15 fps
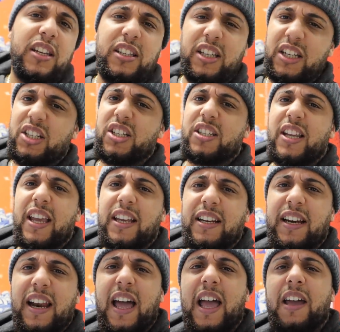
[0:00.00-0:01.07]
The teachers ain't
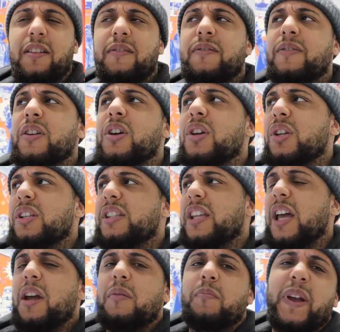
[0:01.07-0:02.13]
live.
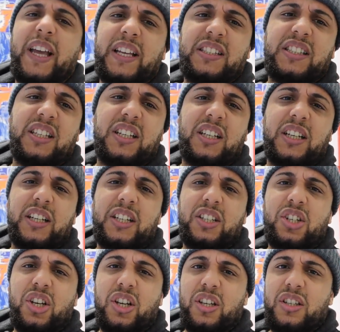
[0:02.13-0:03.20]
They're basically
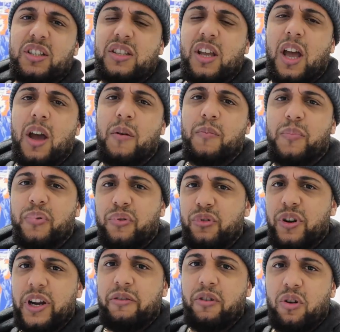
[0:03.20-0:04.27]
just
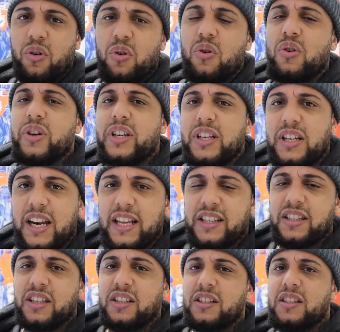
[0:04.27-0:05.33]
pre-recorded
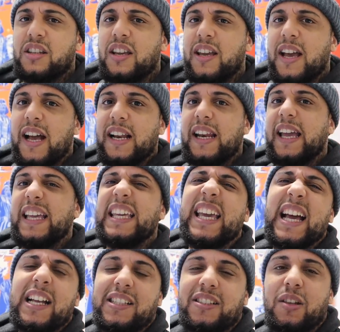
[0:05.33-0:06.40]
lessons, and like he
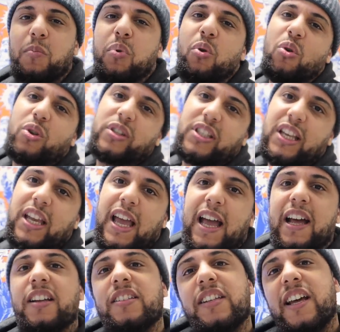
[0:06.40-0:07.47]
has to pause it
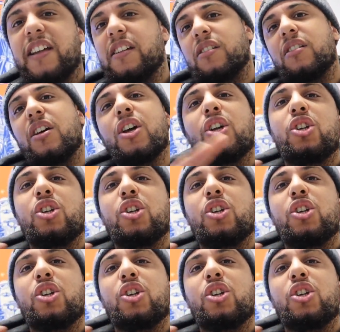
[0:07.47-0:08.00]
and then